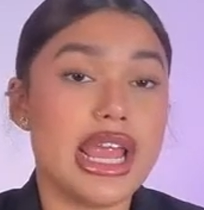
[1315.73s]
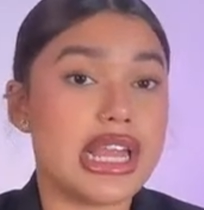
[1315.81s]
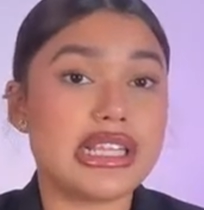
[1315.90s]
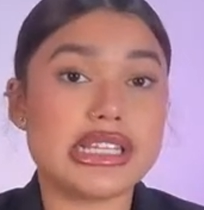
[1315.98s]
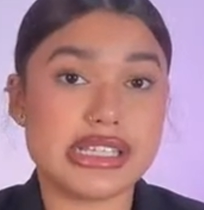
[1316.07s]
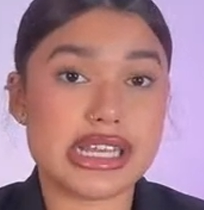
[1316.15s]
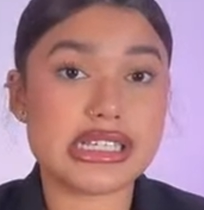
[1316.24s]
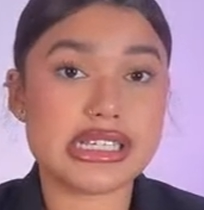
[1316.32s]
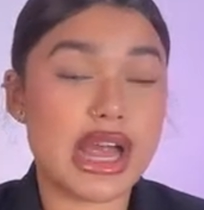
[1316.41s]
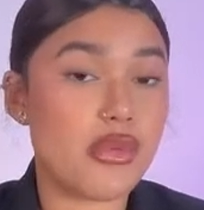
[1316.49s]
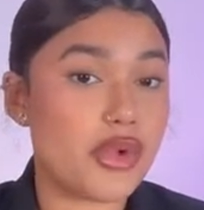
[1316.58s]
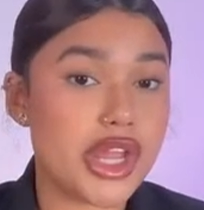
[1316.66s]
in the
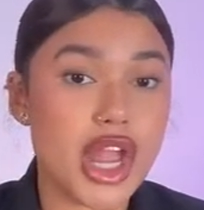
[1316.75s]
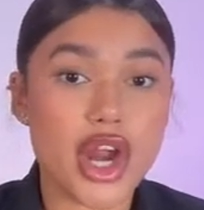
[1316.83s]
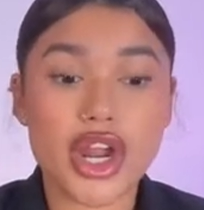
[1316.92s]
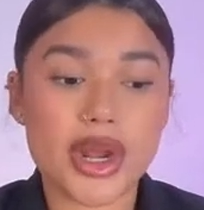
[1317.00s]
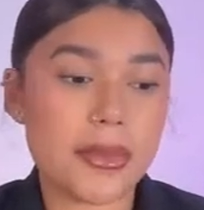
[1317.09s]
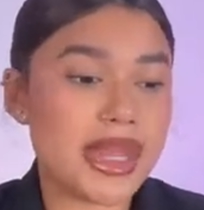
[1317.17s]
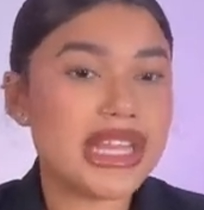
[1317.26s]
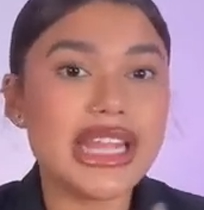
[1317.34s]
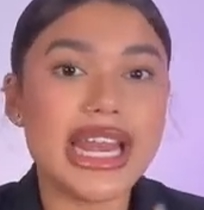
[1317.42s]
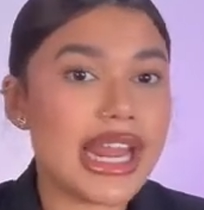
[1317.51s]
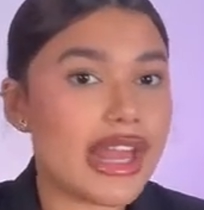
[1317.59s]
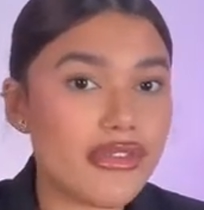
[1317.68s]
sense that we are going to be
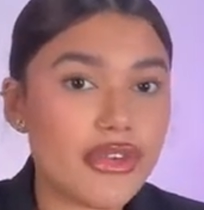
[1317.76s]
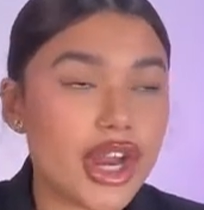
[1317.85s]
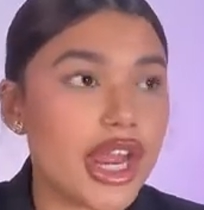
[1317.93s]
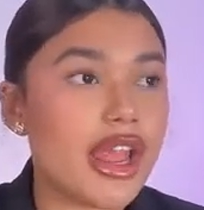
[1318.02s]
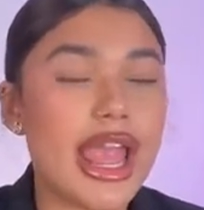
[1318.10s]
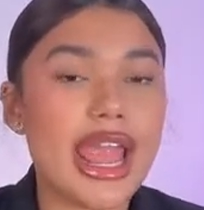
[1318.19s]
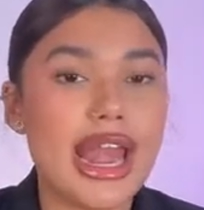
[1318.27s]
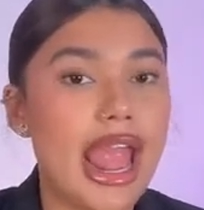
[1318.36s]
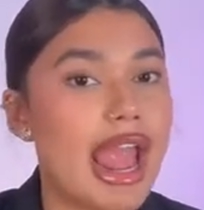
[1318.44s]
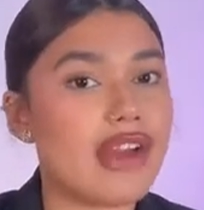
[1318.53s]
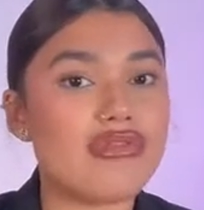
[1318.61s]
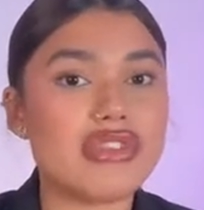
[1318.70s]
delivering
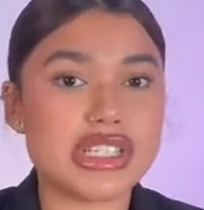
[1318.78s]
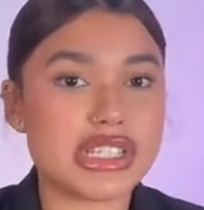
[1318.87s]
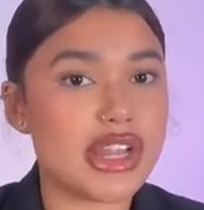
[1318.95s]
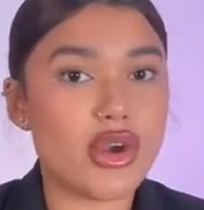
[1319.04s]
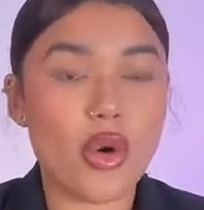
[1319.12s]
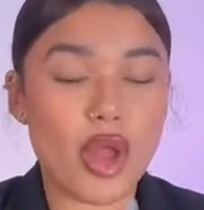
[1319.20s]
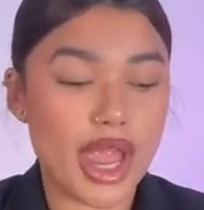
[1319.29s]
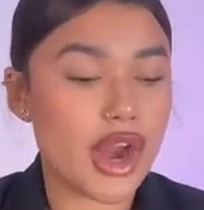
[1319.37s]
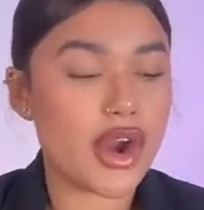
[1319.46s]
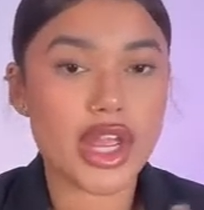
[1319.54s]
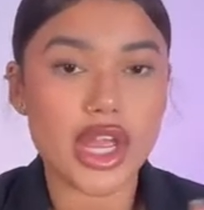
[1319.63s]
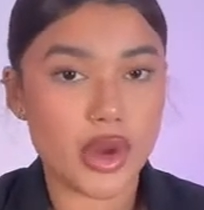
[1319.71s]
in every single
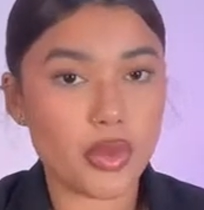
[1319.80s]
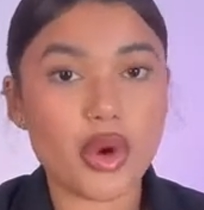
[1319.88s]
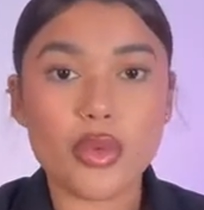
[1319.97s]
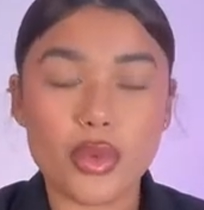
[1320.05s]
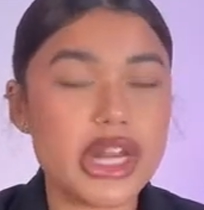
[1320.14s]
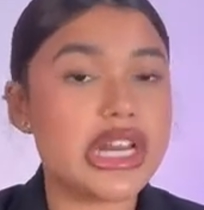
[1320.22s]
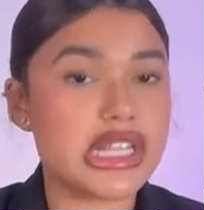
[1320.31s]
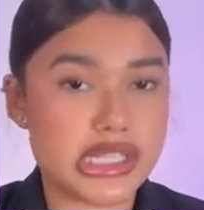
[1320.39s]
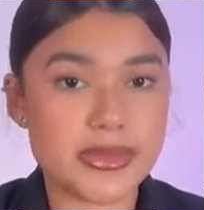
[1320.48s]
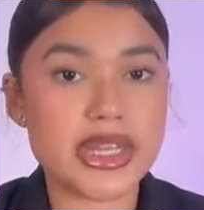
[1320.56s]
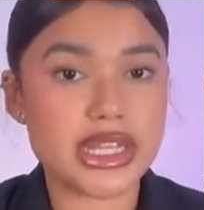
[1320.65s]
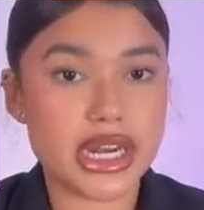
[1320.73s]
area where we need to be